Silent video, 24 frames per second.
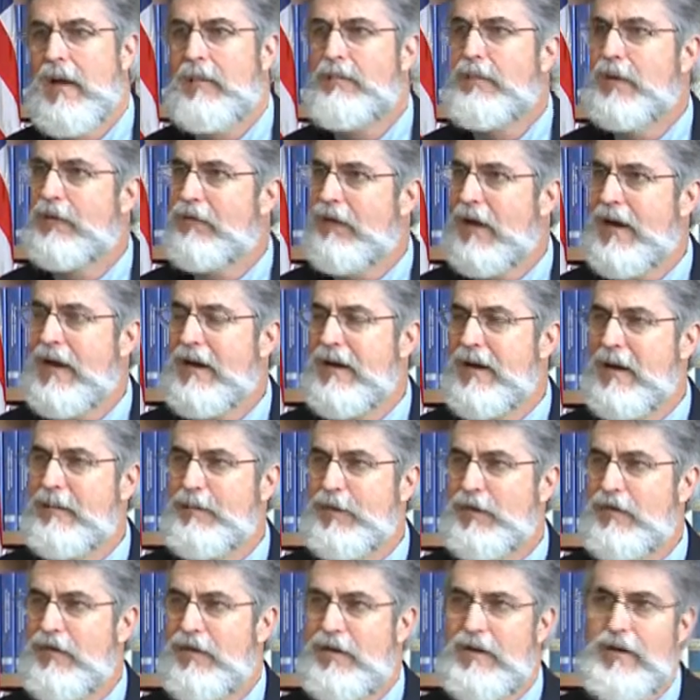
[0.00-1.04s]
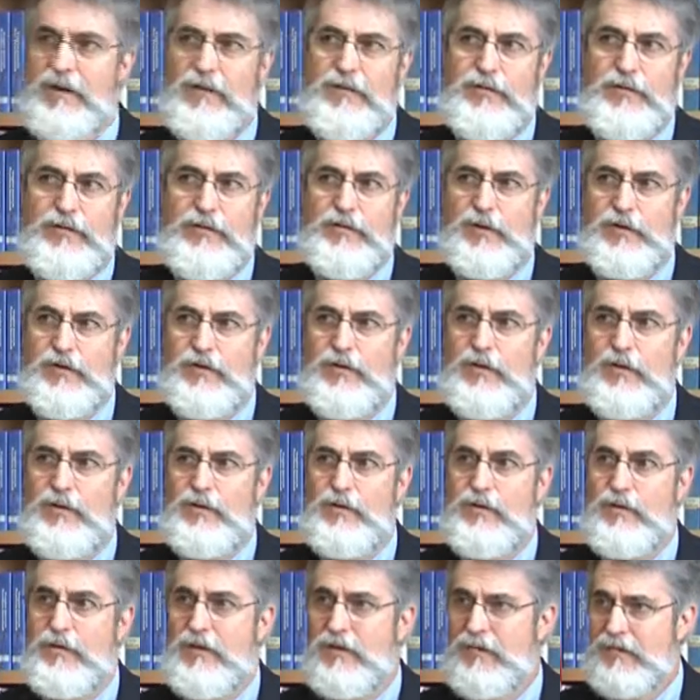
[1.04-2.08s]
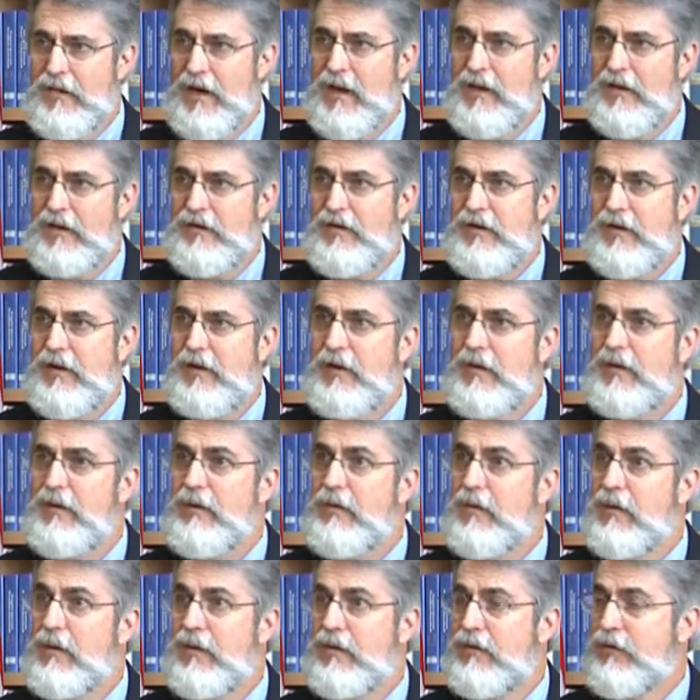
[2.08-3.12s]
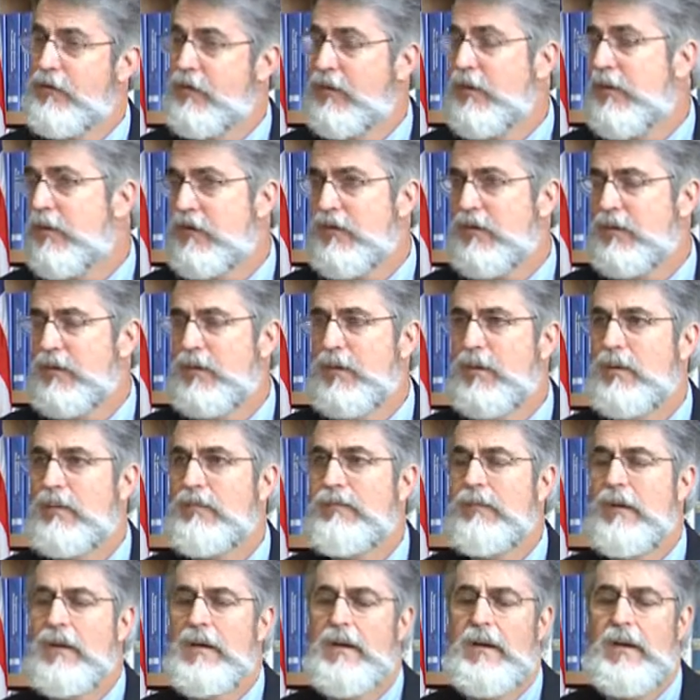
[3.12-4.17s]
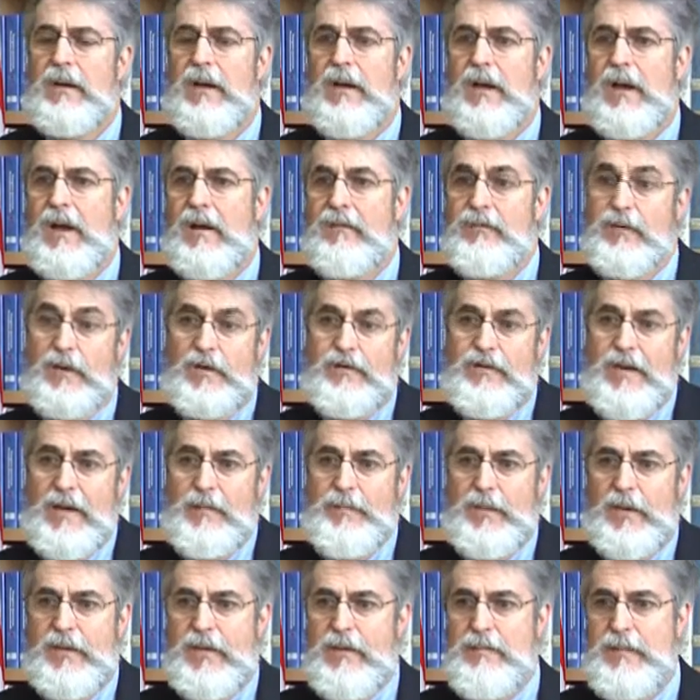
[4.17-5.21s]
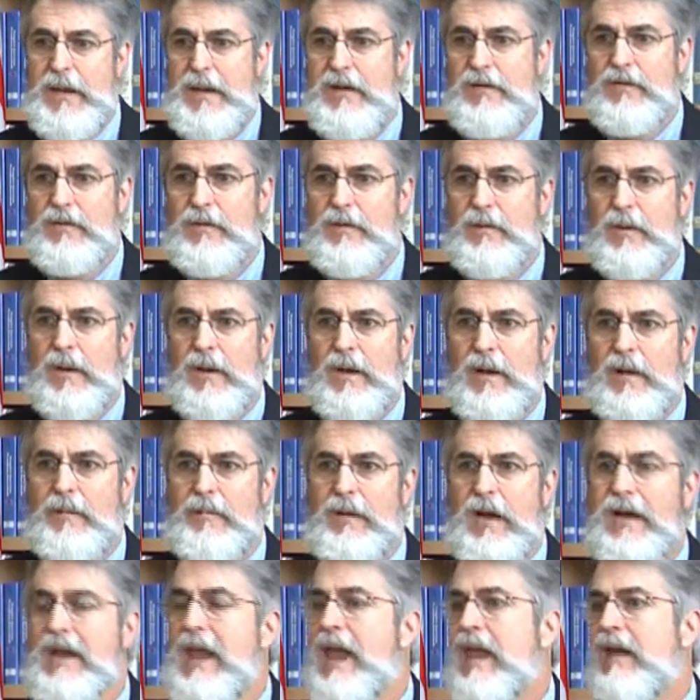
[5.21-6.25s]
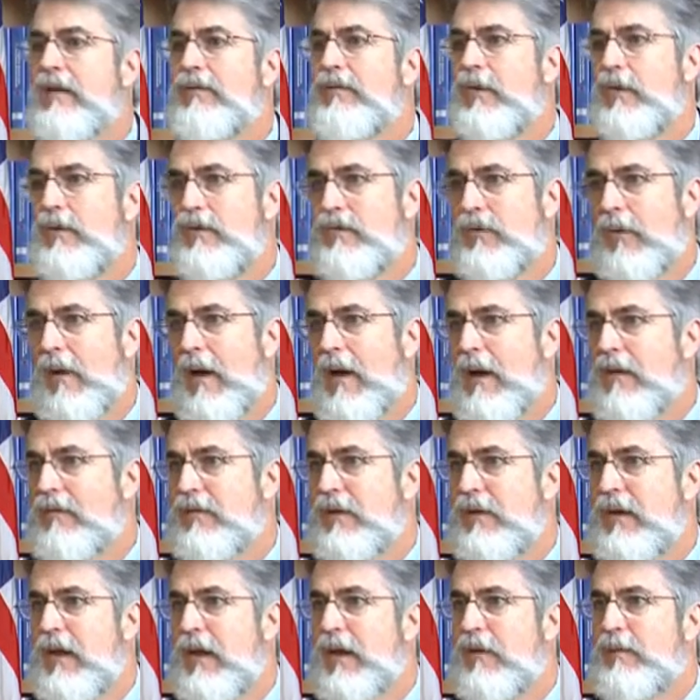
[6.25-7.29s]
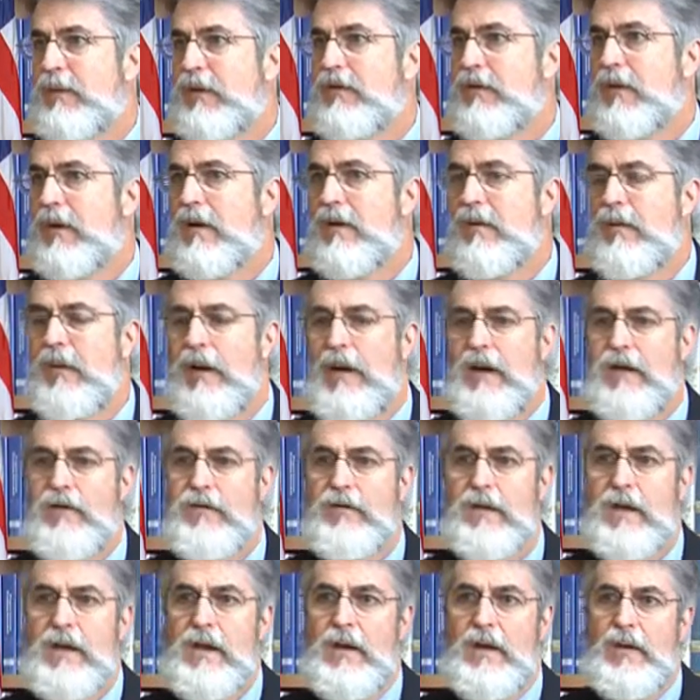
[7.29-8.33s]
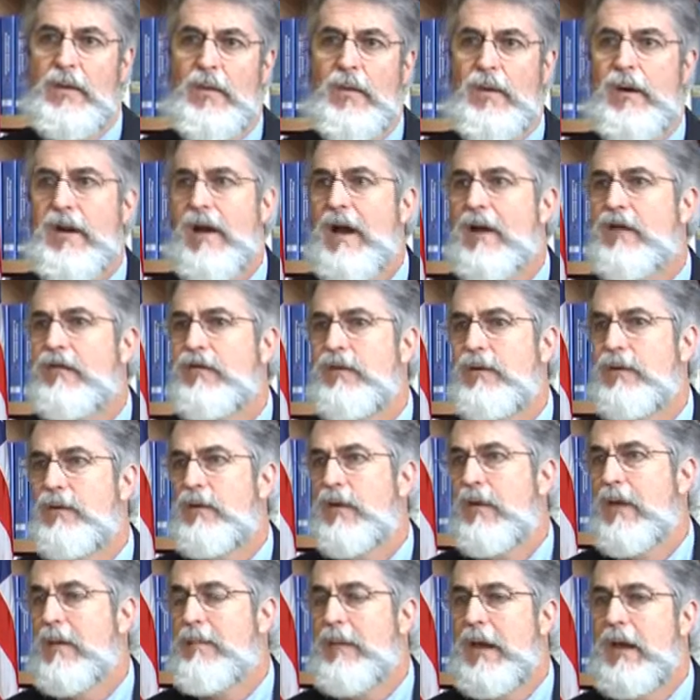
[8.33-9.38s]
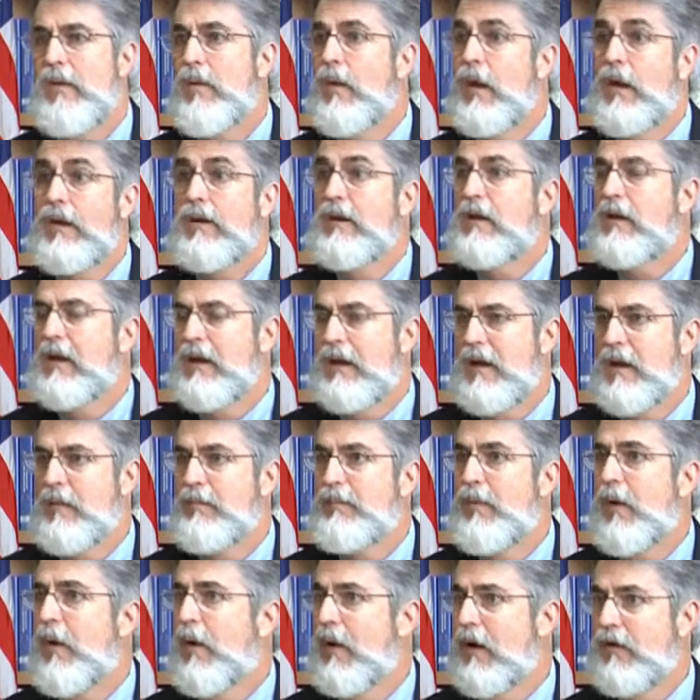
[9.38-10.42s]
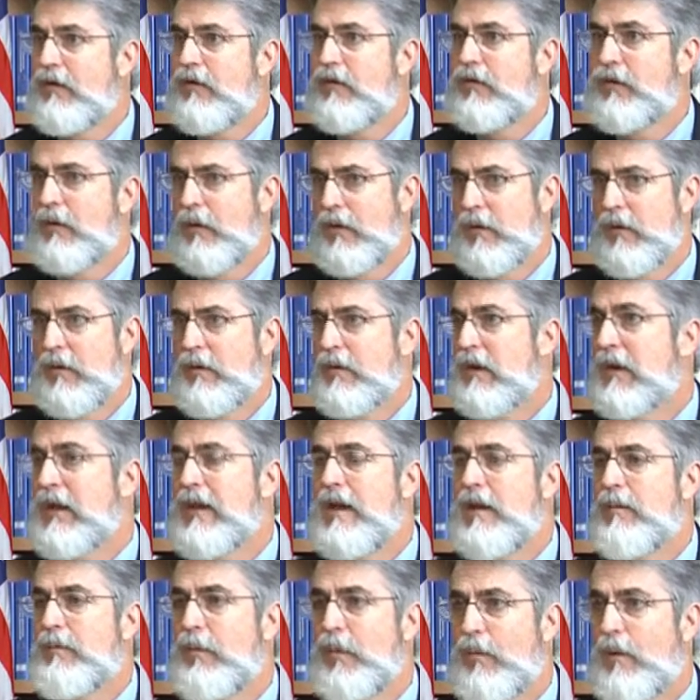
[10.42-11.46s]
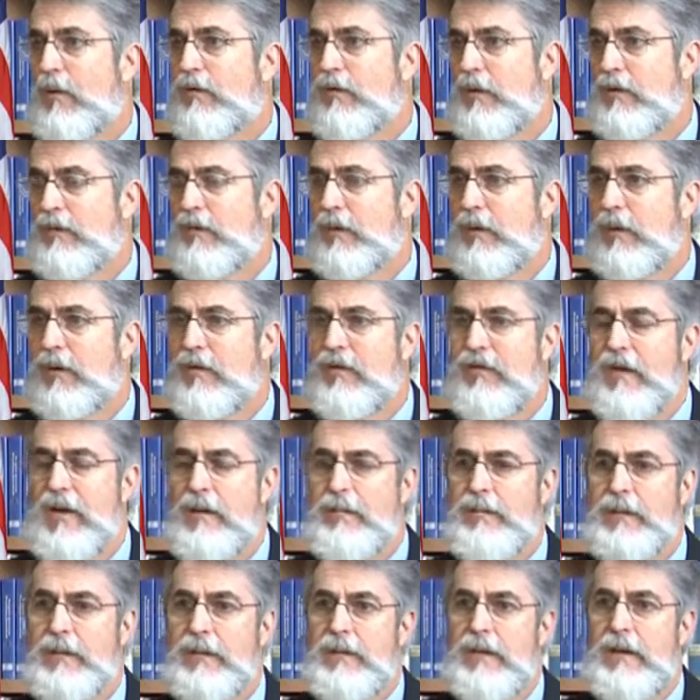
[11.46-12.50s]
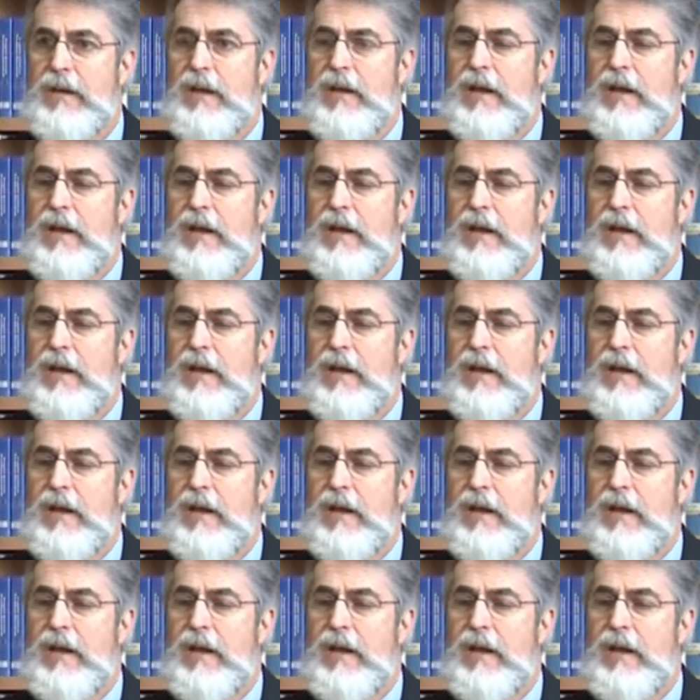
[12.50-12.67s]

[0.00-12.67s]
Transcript: provide opportunities for students to volunteer through their school. For example, they may do a canned food drive in the elementary grades, or in high school they may go out and clean up parks or clean up a river, for example.